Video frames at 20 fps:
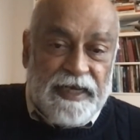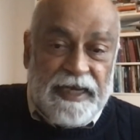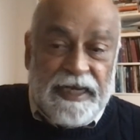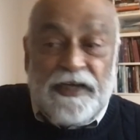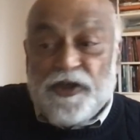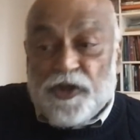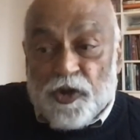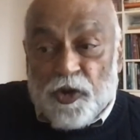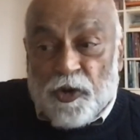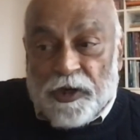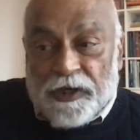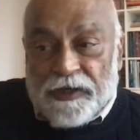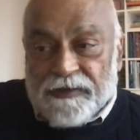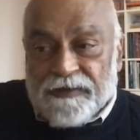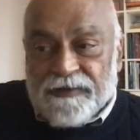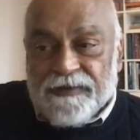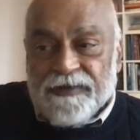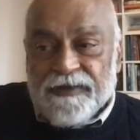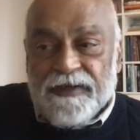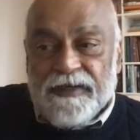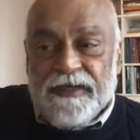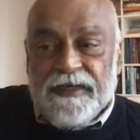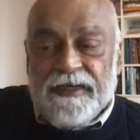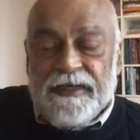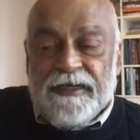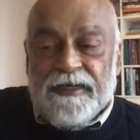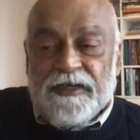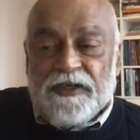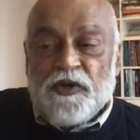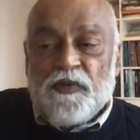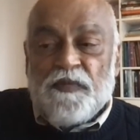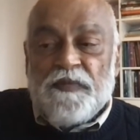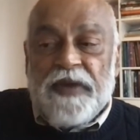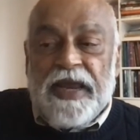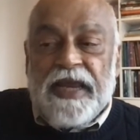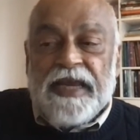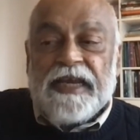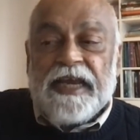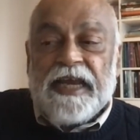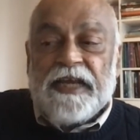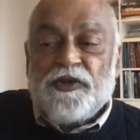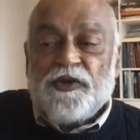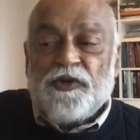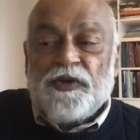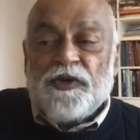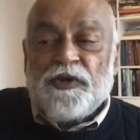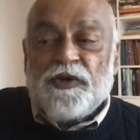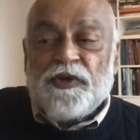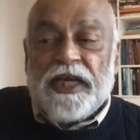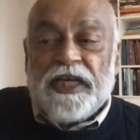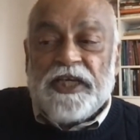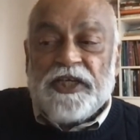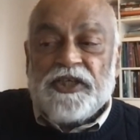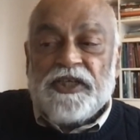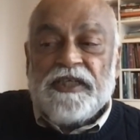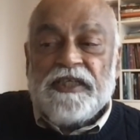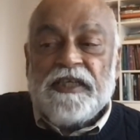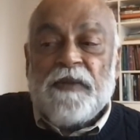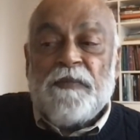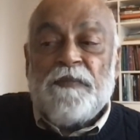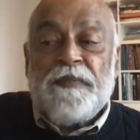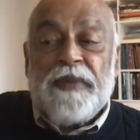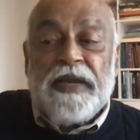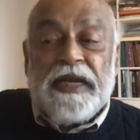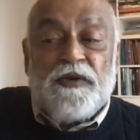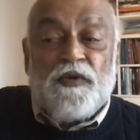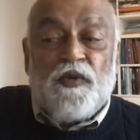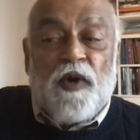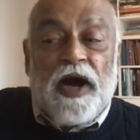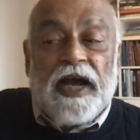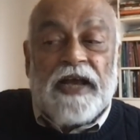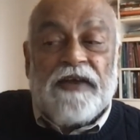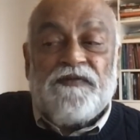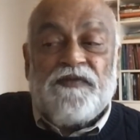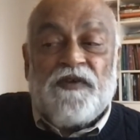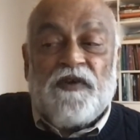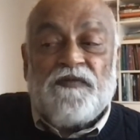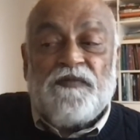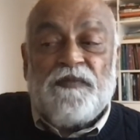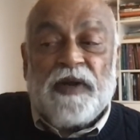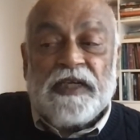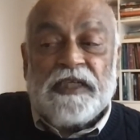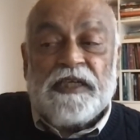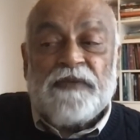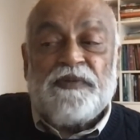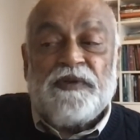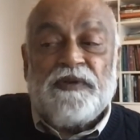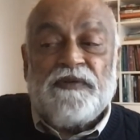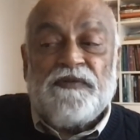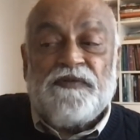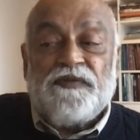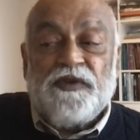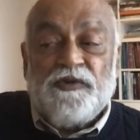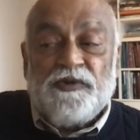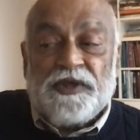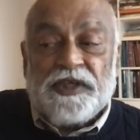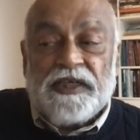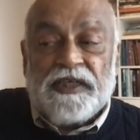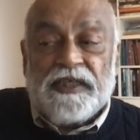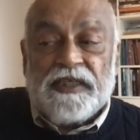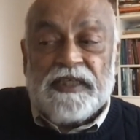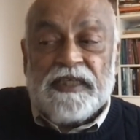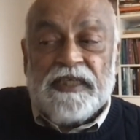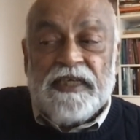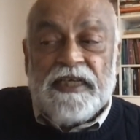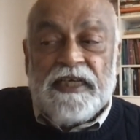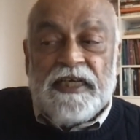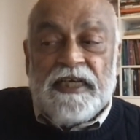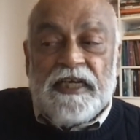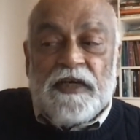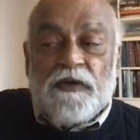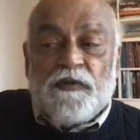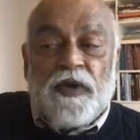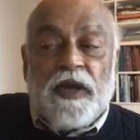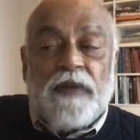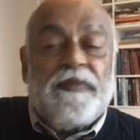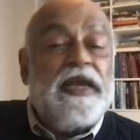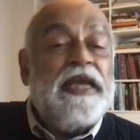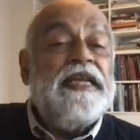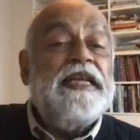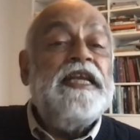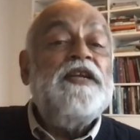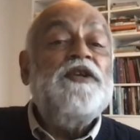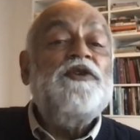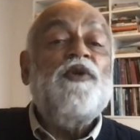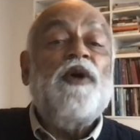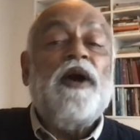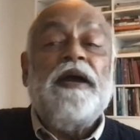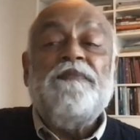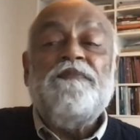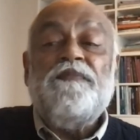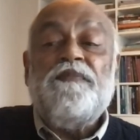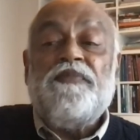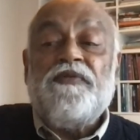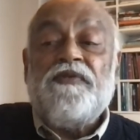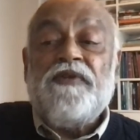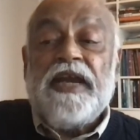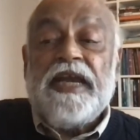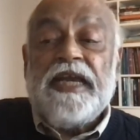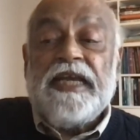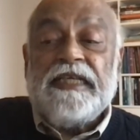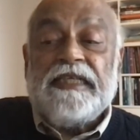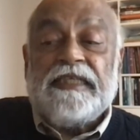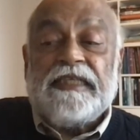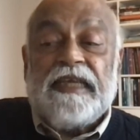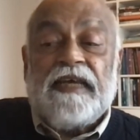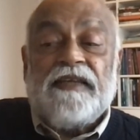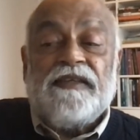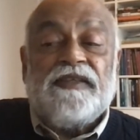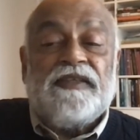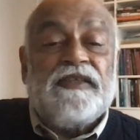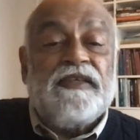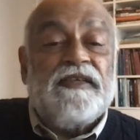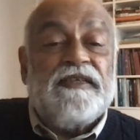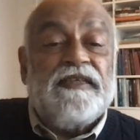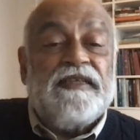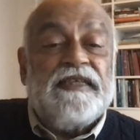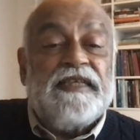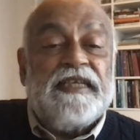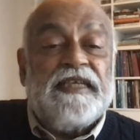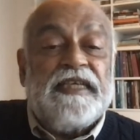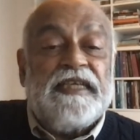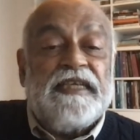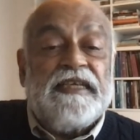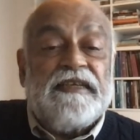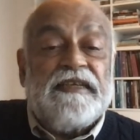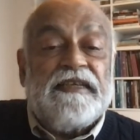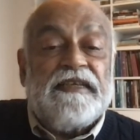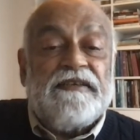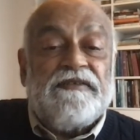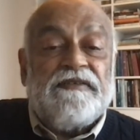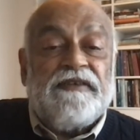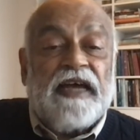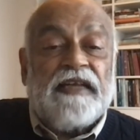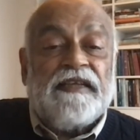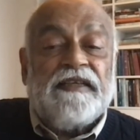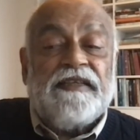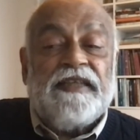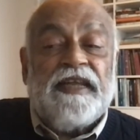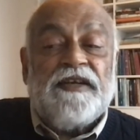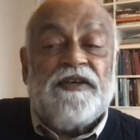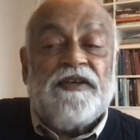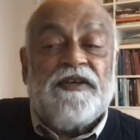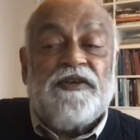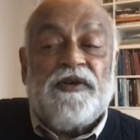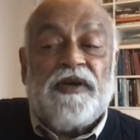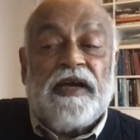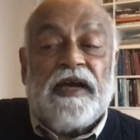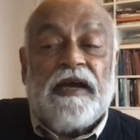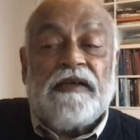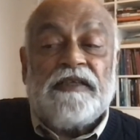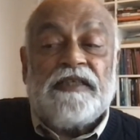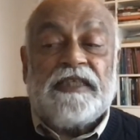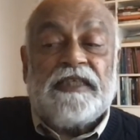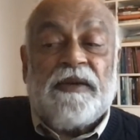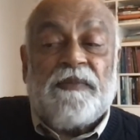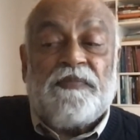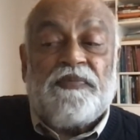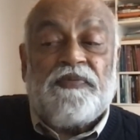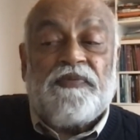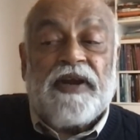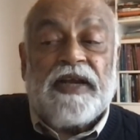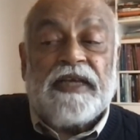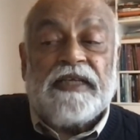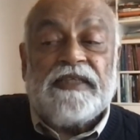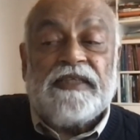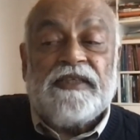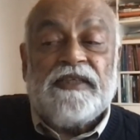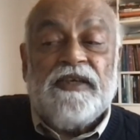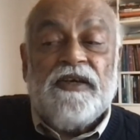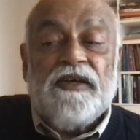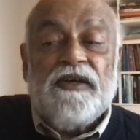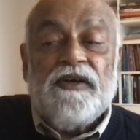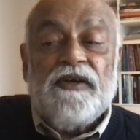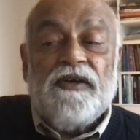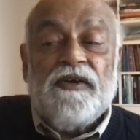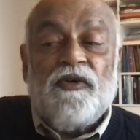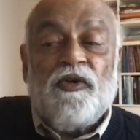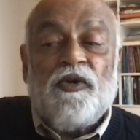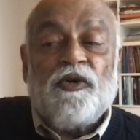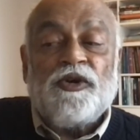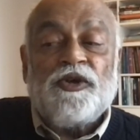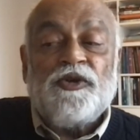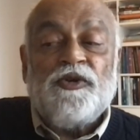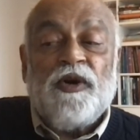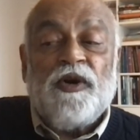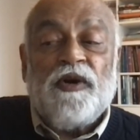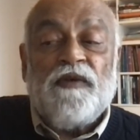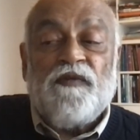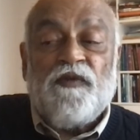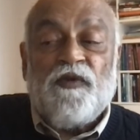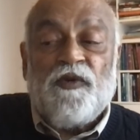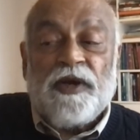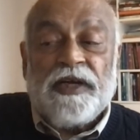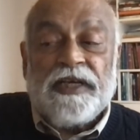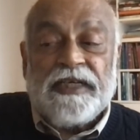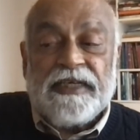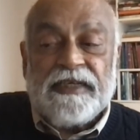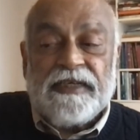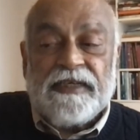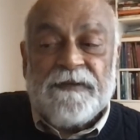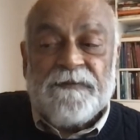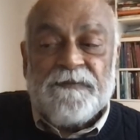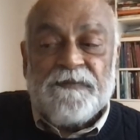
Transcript: In short, to make education the midwife of multiple futures, we may need to embrace uncertainty rather than to suppress or to avoid it.